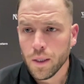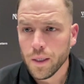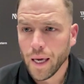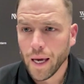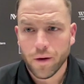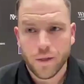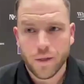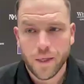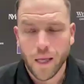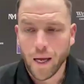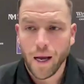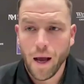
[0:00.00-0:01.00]

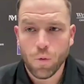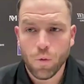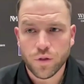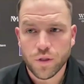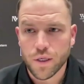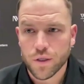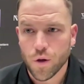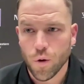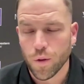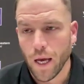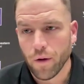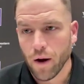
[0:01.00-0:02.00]
Yeah, I wouldn't see us going that